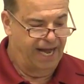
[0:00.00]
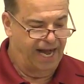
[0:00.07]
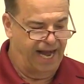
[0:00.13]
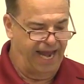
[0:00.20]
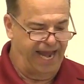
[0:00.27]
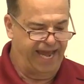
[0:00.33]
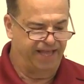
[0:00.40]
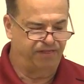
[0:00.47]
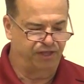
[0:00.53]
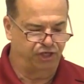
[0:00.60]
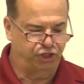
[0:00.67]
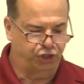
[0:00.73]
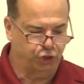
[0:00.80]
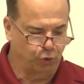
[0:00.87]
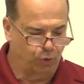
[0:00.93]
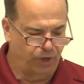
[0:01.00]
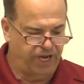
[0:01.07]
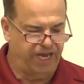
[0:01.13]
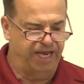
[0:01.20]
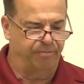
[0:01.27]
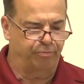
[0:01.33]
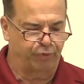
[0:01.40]
I had the
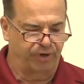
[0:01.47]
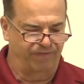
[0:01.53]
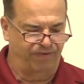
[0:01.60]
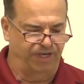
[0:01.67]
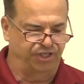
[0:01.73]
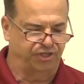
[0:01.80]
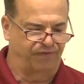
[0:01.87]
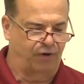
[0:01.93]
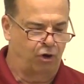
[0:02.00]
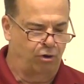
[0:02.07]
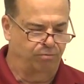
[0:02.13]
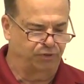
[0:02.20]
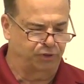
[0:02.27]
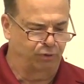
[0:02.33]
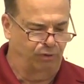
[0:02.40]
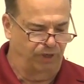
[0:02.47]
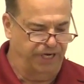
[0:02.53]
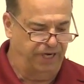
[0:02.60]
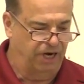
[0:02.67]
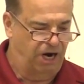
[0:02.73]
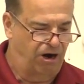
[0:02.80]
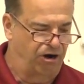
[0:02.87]
joy and privilege of
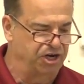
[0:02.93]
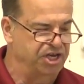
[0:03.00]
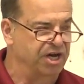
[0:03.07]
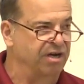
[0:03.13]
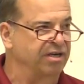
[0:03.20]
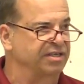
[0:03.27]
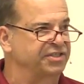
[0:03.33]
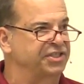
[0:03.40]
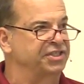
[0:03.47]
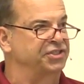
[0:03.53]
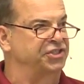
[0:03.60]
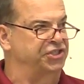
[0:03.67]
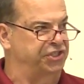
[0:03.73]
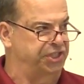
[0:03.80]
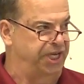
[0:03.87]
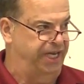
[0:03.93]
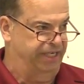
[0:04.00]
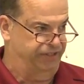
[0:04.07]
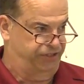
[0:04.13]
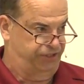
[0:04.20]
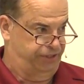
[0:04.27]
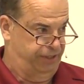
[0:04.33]
homeschooling our youngest
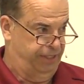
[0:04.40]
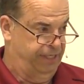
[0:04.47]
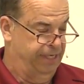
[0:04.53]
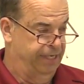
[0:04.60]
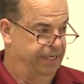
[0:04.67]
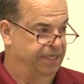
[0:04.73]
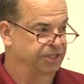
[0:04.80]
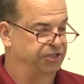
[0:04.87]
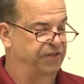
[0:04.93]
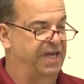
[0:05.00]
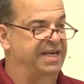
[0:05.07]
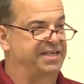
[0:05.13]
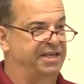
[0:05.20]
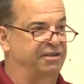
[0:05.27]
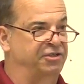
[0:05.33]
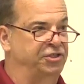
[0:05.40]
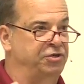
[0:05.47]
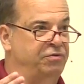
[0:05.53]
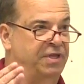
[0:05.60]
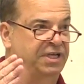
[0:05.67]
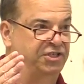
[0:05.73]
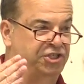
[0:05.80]
six. So that tells
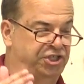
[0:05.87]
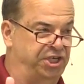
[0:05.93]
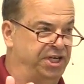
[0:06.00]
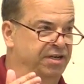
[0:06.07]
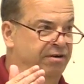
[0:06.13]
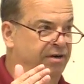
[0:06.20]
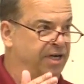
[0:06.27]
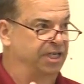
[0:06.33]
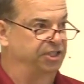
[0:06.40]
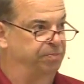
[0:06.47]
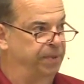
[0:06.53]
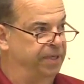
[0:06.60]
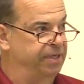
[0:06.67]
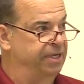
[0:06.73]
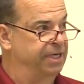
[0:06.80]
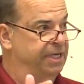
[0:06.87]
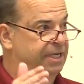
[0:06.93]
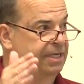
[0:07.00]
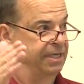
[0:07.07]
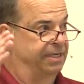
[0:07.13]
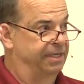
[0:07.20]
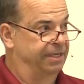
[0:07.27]
you that she and her husband
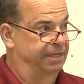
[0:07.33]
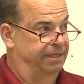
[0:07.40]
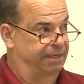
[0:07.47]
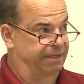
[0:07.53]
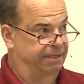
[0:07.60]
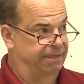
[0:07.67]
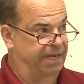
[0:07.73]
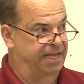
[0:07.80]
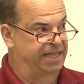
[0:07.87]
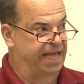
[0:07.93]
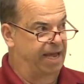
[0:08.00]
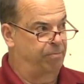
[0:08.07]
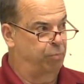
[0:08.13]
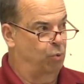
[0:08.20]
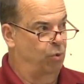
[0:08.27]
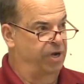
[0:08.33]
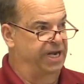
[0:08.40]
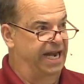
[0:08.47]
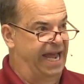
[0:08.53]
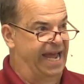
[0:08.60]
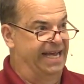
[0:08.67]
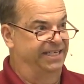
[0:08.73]
at that
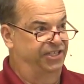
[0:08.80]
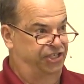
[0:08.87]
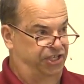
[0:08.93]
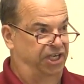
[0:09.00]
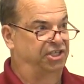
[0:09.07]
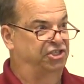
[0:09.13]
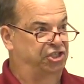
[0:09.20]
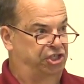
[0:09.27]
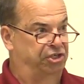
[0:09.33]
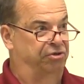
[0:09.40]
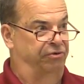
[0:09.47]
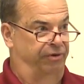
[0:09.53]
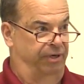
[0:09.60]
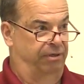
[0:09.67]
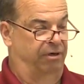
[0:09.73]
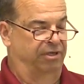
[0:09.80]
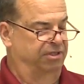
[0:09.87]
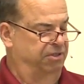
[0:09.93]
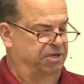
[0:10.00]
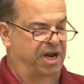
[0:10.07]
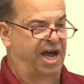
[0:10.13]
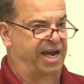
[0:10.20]
point had six children,
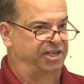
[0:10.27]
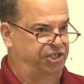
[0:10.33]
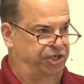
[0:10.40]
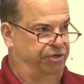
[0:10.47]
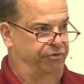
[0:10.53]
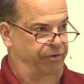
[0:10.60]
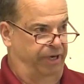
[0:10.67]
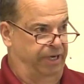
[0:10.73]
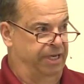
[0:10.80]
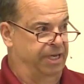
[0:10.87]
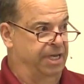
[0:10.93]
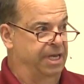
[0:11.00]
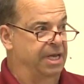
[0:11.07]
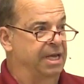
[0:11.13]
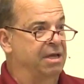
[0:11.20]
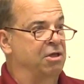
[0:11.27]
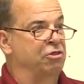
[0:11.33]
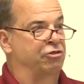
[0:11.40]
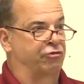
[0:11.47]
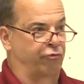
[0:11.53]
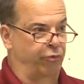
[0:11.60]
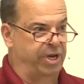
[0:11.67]
or nine children.
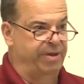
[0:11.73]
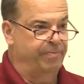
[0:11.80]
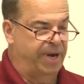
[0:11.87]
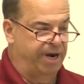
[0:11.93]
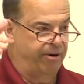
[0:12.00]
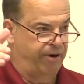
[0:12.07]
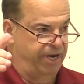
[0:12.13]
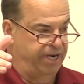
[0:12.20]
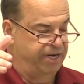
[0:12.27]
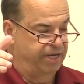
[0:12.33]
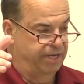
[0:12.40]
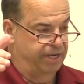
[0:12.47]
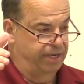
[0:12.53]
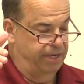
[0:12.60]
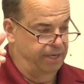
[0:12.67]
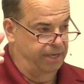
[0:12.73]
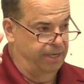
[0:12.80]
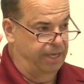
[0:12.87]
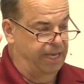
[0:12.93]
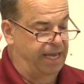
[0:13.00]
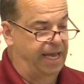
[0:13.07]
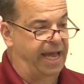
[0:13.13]
Three married,
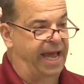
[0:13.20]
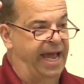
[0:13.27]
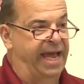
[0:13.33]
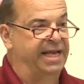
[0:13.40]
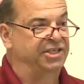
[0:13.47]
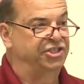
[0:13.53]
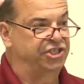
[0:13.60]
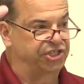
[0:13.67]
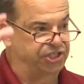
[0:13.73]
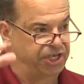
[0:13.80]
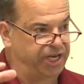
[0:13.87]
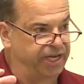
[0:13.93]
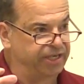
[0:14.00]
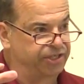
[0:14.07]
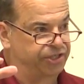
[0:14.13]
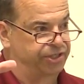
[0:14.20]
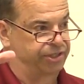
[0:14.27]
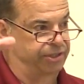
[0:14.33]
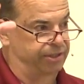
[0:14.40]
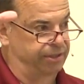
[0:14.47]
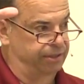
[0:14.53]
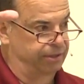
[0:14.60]
and
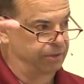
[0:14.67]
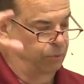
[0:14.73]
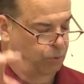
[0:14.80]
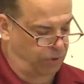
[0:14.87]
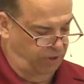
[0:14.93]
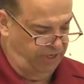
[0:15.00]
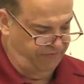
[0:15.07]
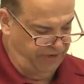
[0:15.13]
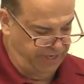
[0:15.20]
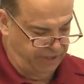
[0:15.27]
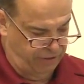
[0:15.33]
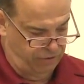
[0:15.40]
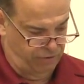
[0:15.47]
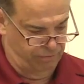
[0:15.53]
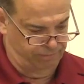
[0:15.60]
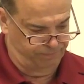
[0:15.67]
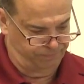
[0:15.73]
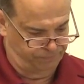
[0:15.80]
six were living at home.